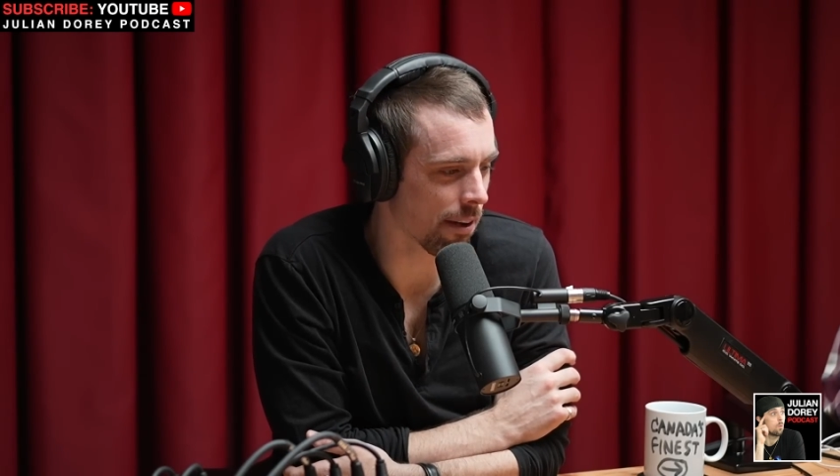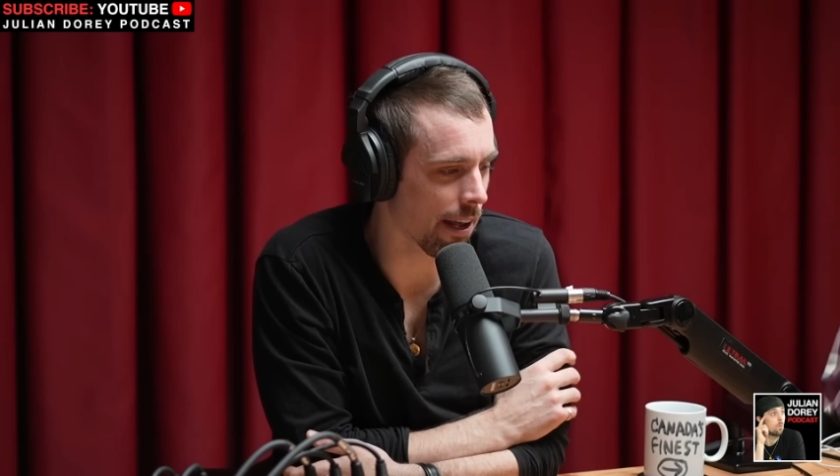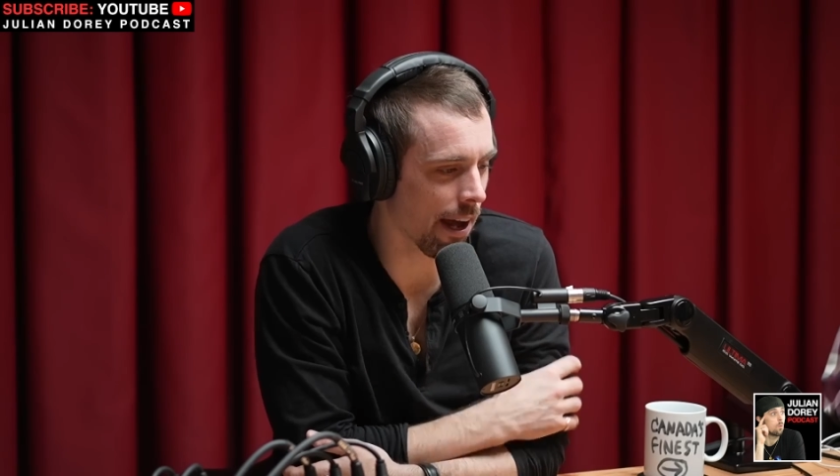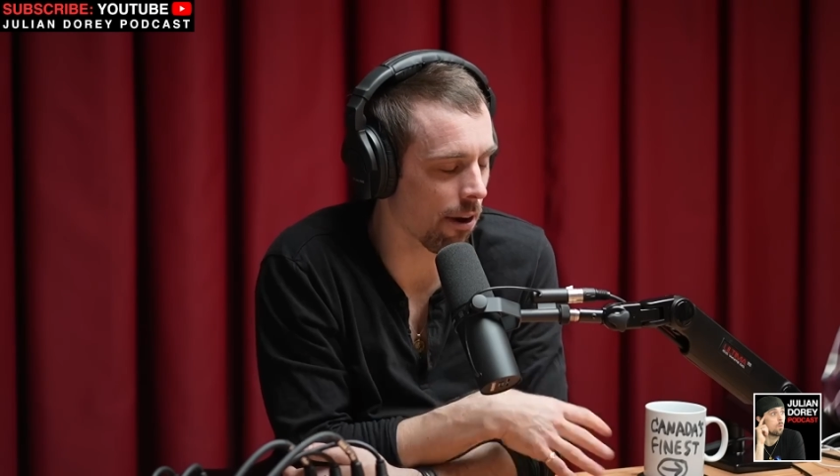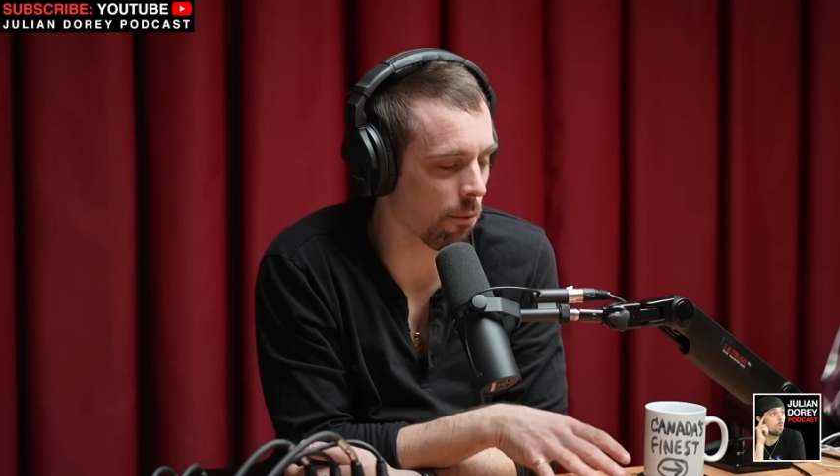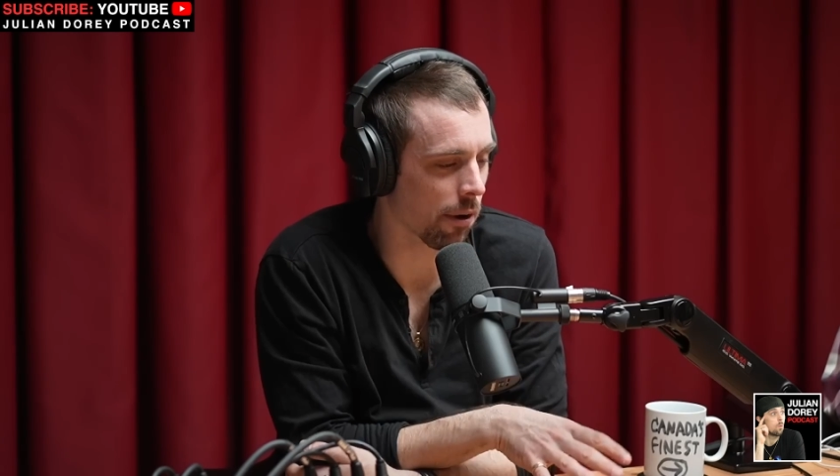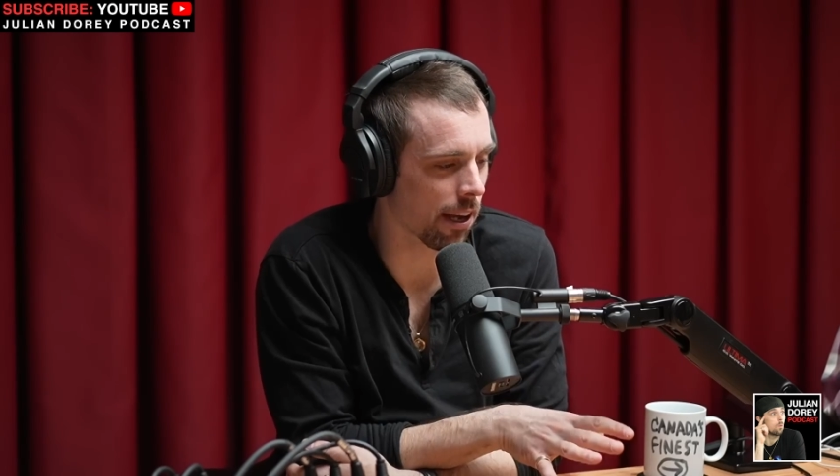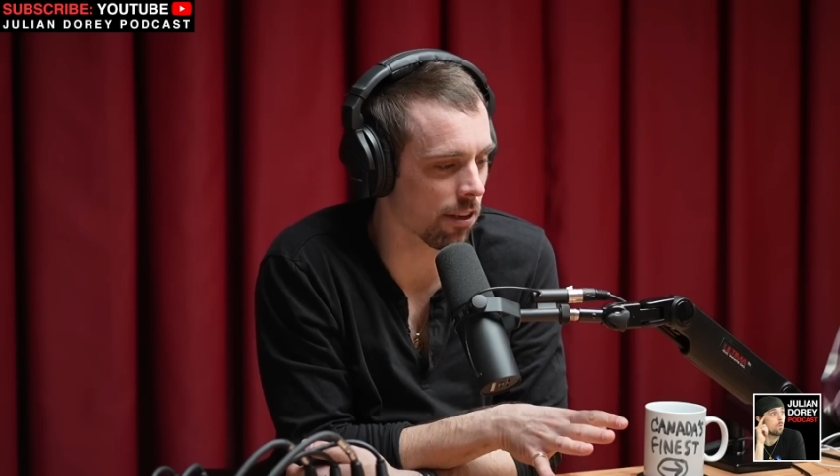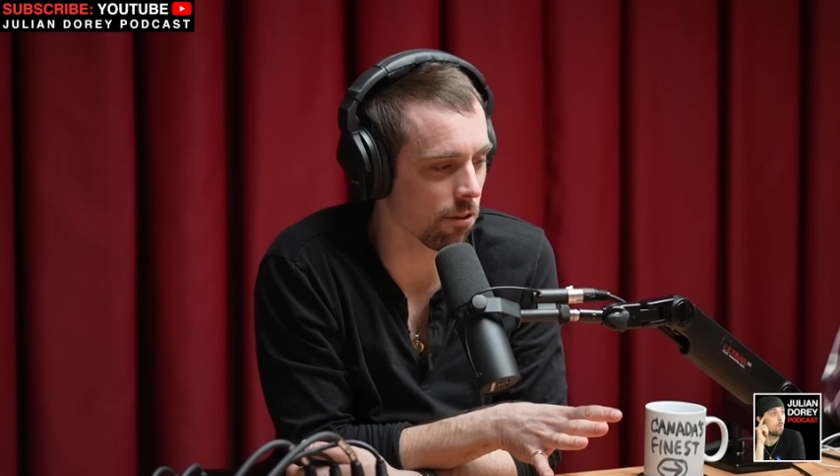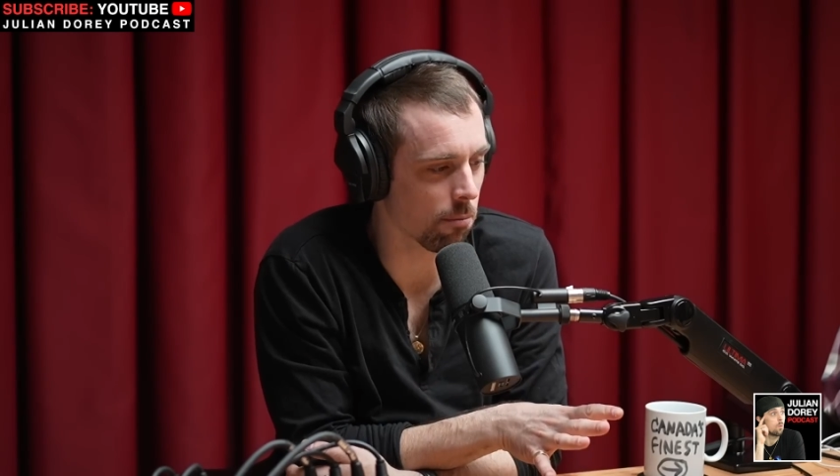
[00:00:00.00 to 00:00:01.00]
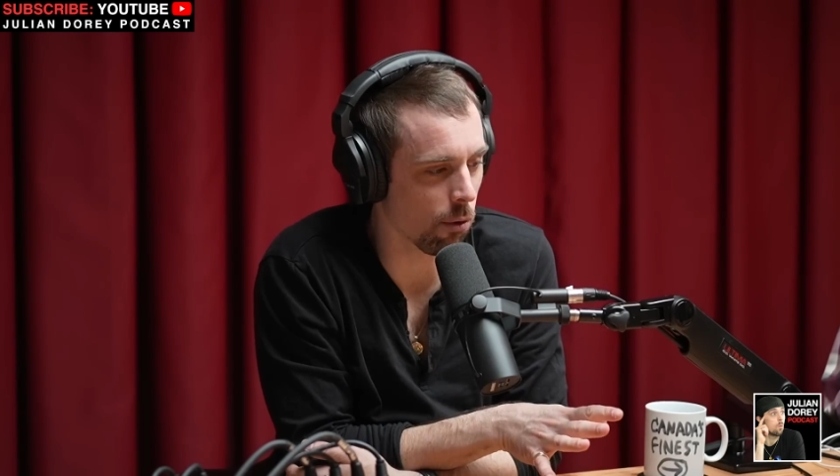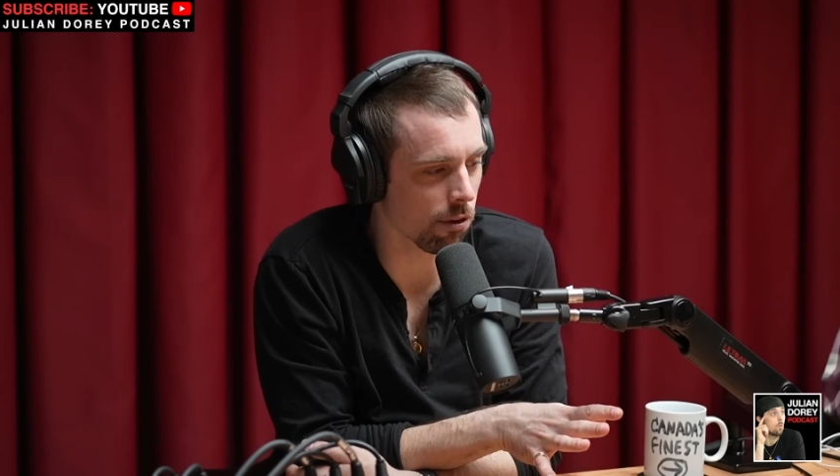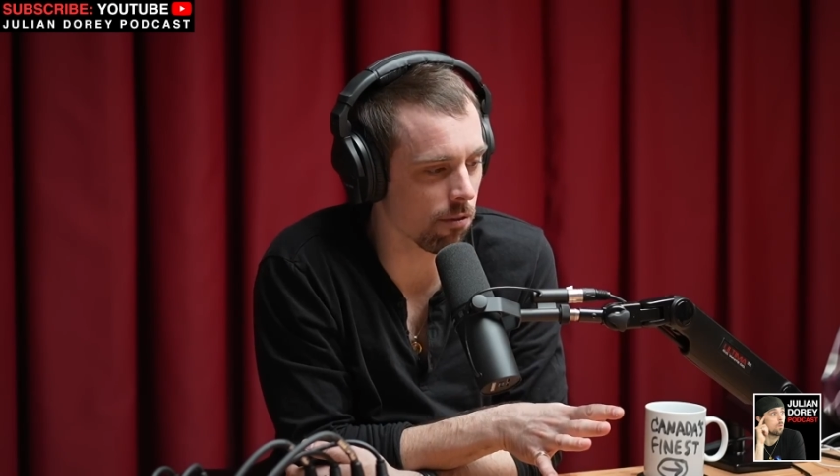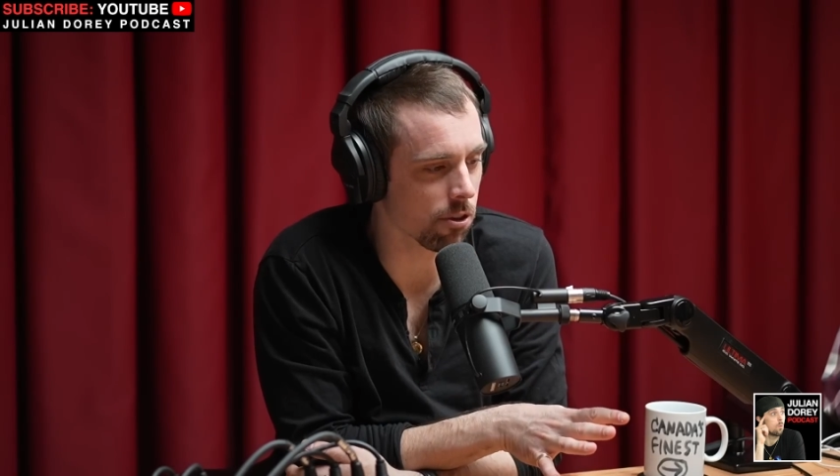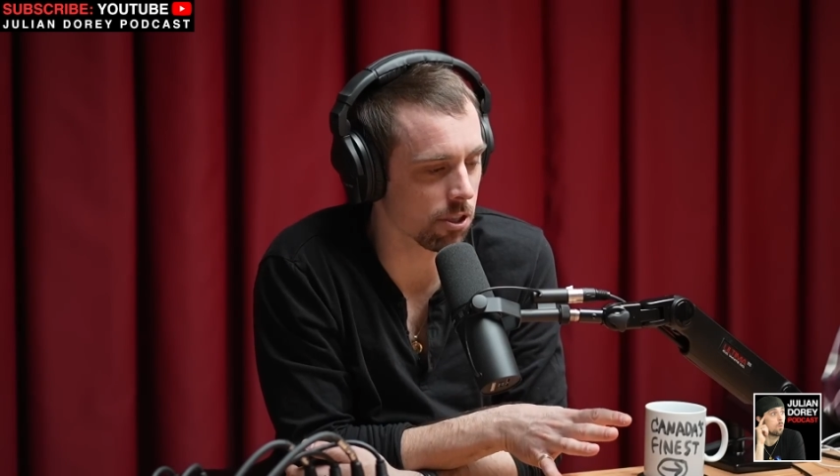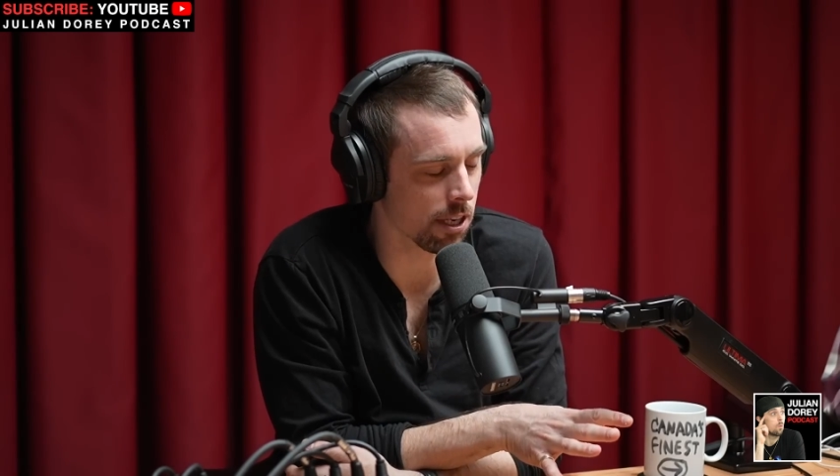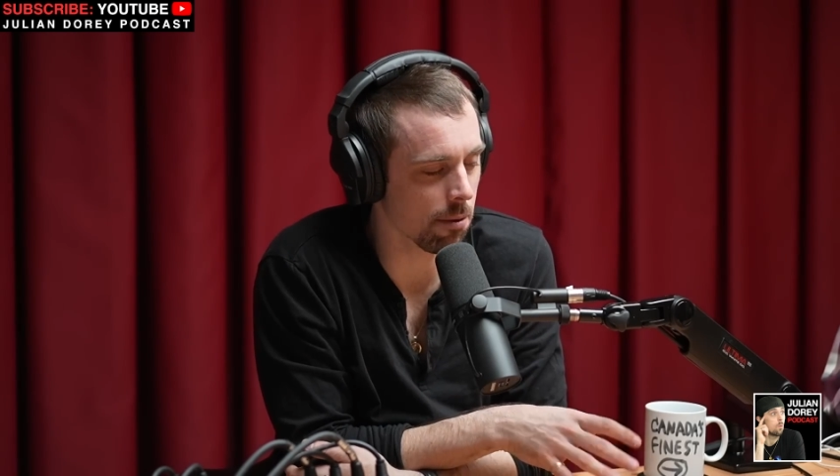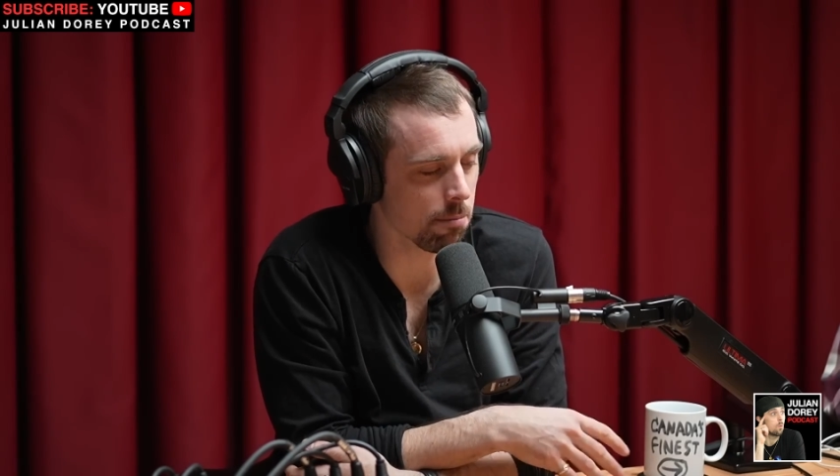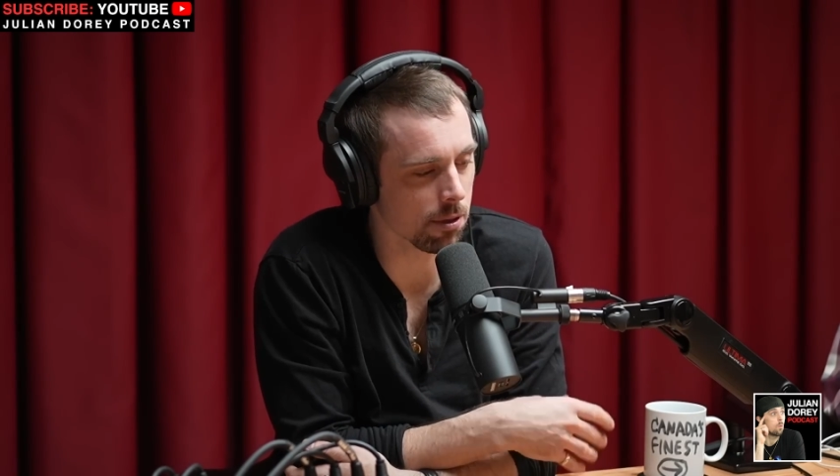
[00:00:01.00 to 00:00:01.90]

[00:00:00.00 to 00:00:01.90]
And I don't want to get to multiverse yet,